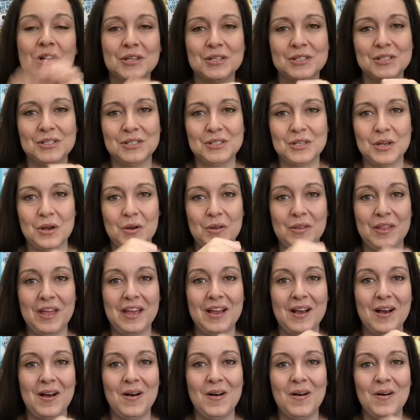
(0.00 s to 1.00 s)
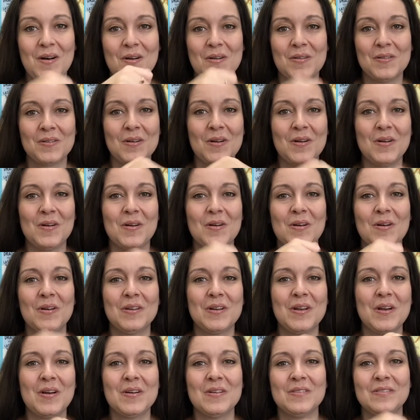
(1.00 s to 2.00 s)
So they all
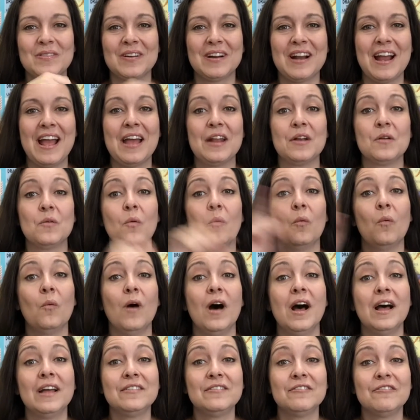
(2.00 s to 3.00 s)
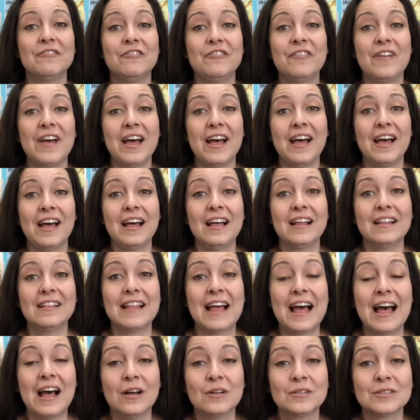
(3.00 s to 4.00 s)
rolled over, and one fell
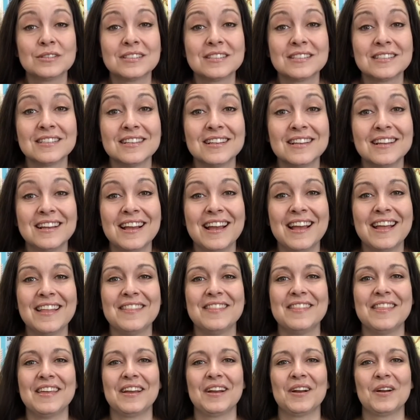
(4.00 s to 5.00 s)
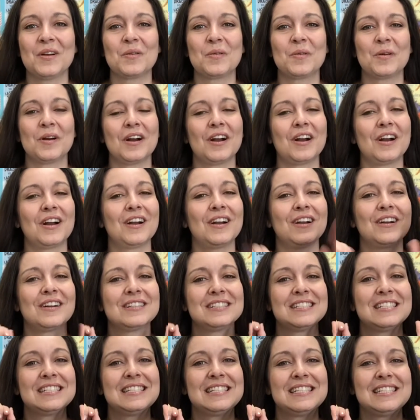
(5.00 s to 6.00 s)
out. There were
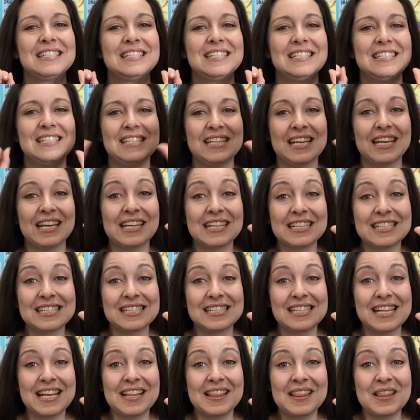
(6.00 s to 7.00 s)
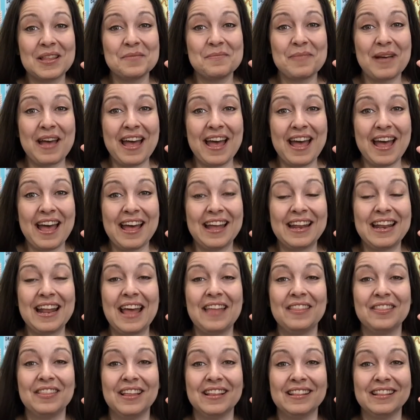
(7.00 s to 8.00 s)
6 in the bed,
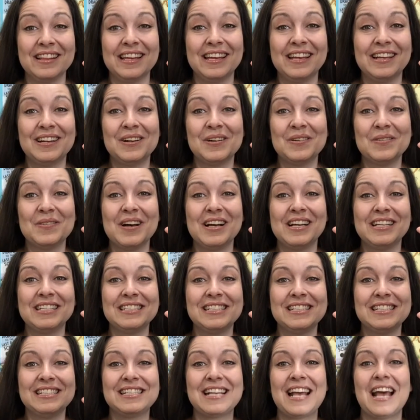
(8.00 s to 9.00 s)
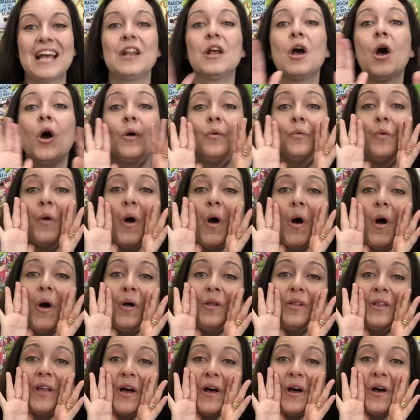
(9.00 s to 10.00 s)
and the little one said,
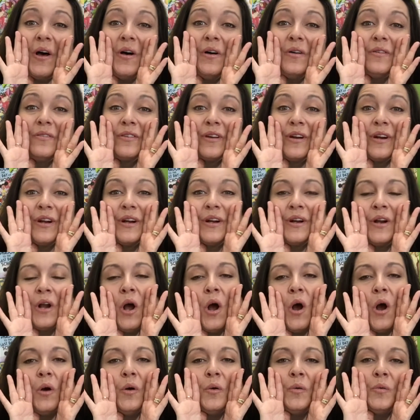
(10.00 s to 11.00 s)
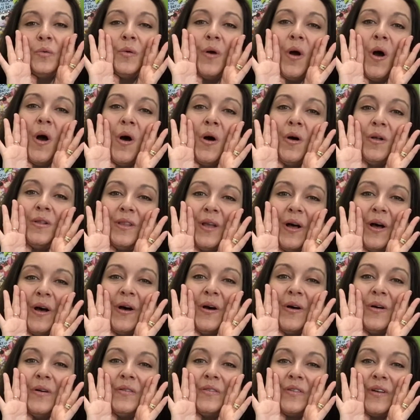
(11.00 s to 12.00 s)
roll over, roll
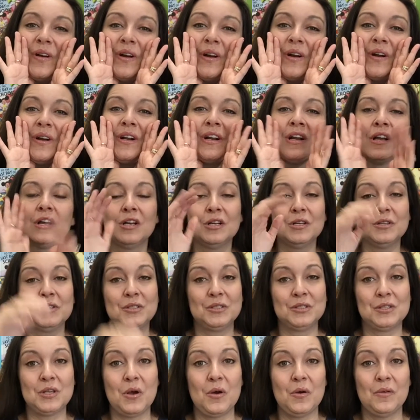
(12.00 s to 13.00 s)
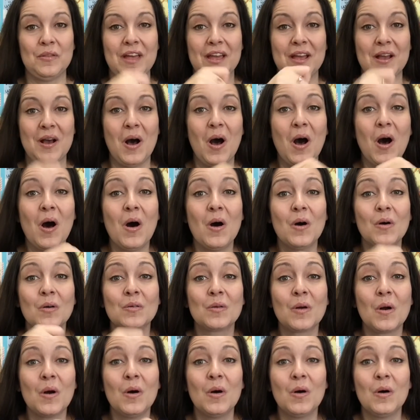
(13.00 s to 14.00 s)
over. So they all
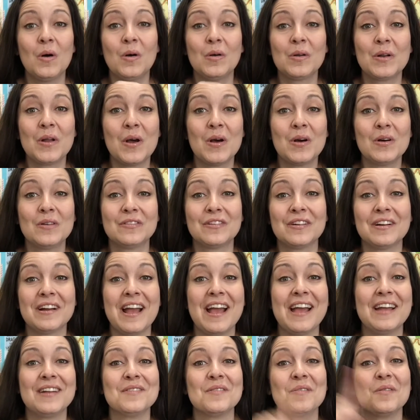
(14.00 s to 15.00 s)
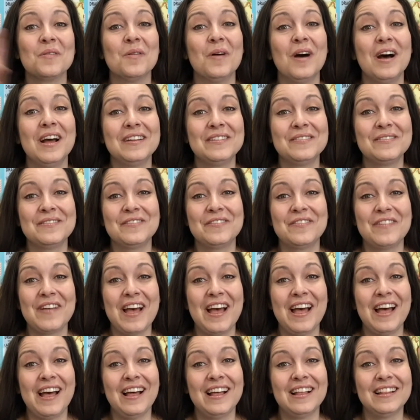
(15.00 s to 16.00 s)
rolled over, and one
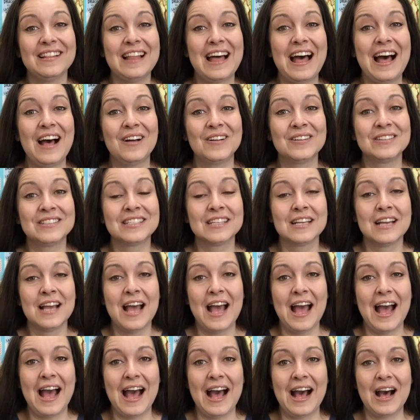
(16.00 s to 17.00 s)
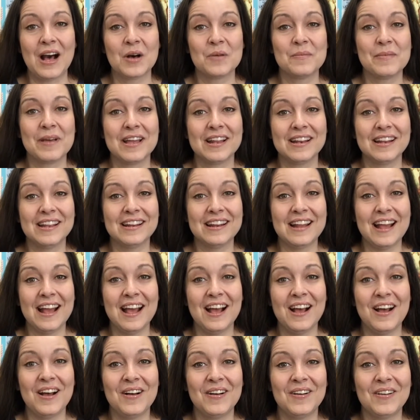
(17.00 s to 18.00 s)
fell out. How many
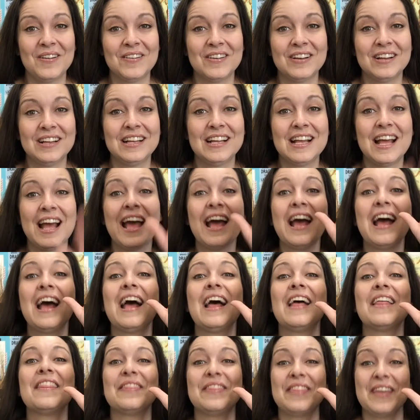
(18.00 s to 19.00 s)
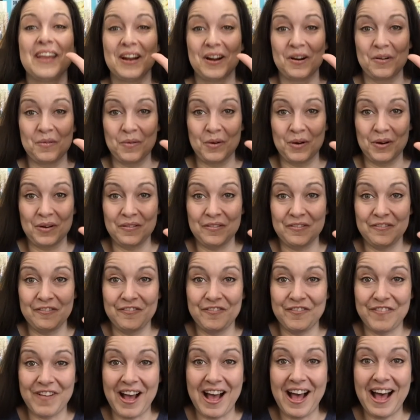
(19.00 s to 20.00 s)
now? There were
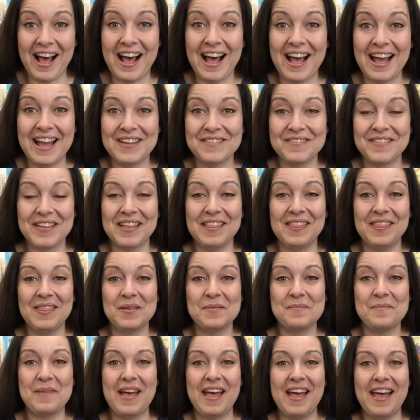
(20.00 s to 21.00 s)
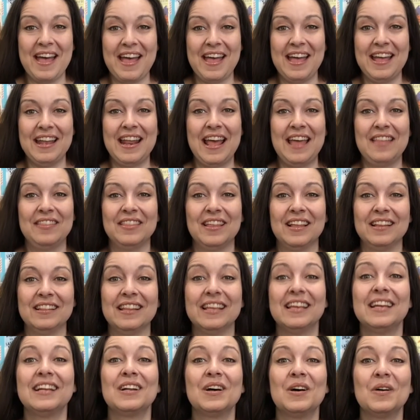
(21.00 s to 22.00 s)
5 in the bed, and the
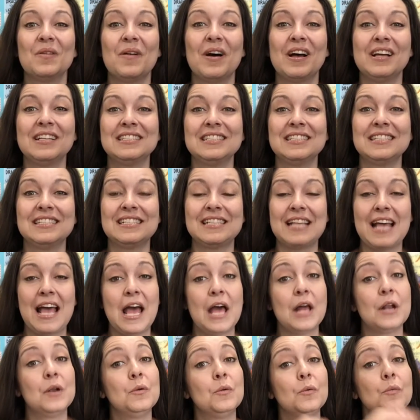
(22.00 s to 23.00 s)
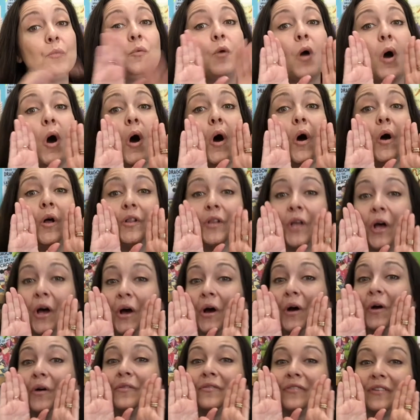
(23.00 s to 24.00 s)
little one said, roll
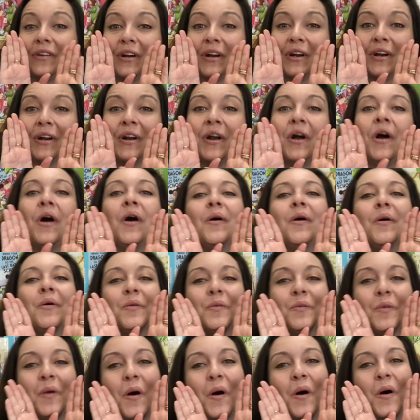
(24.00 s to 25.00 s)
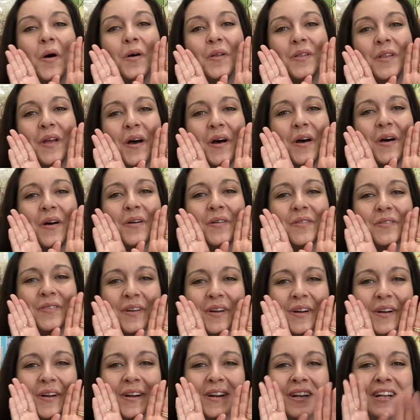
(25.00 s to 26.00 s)
over, roll
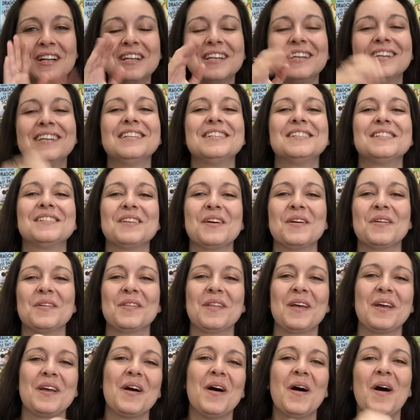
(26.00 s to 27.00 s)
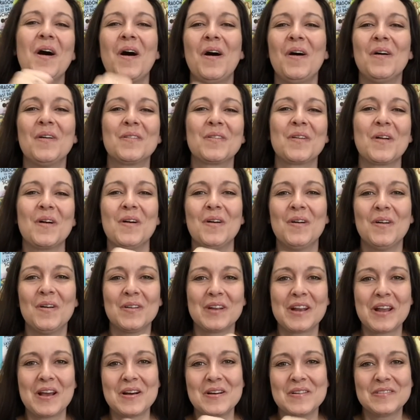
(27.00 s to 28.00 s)
over. So they all
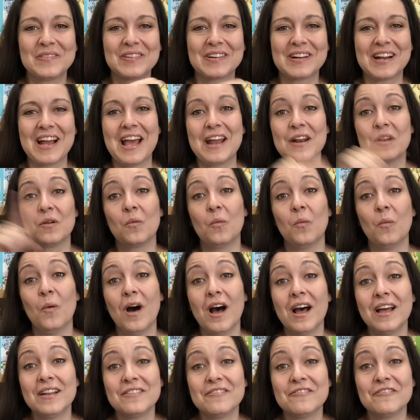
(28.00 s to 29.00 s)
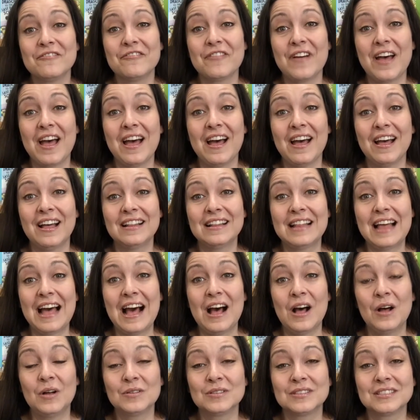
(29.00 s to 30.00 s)
rolled over, and one fell
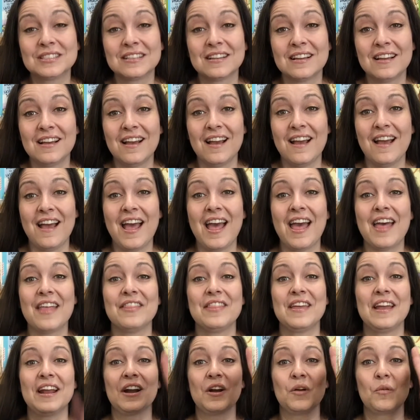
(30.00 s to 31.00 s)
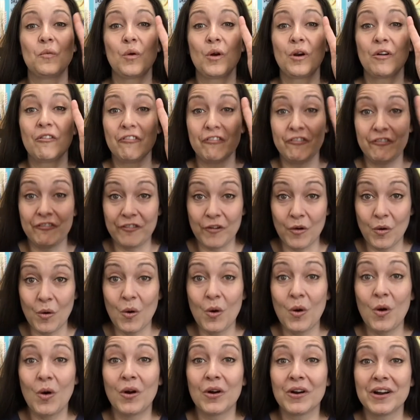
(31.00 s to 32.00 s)
out. There were
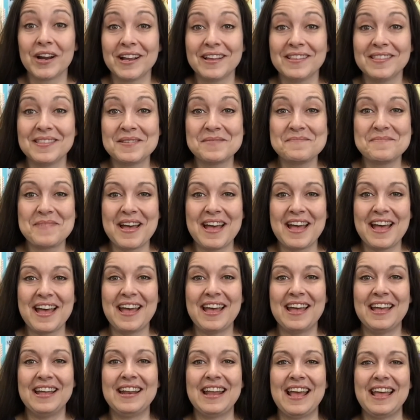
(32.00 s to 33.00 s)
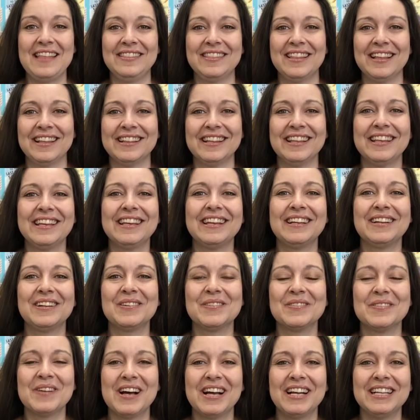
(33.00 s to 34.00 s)
4 in the bed, and the
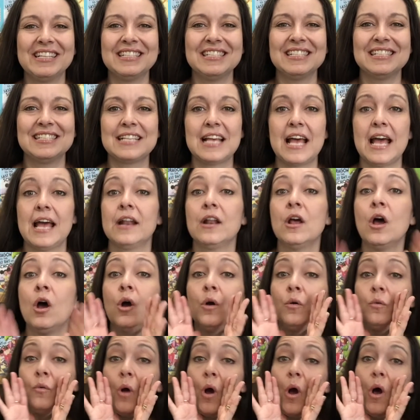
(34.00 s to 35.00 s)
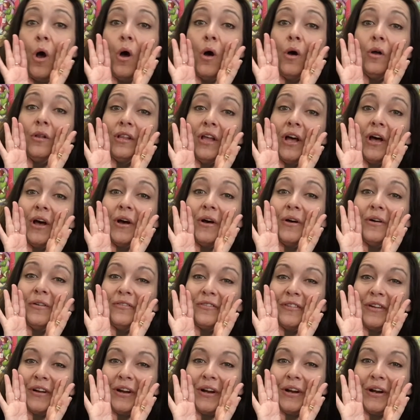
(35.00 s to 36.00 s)
little one said, roll
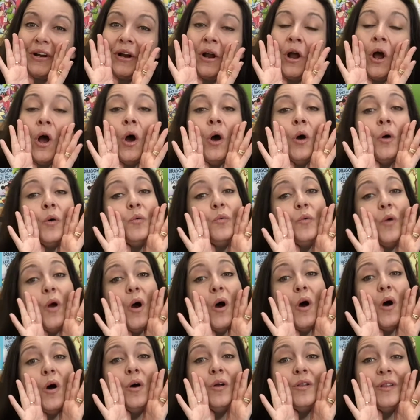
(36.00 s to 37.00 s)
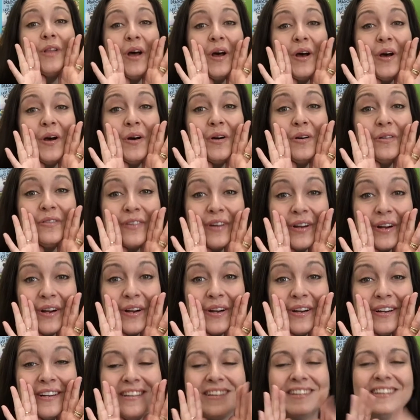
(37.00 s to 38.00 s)
over, roll over.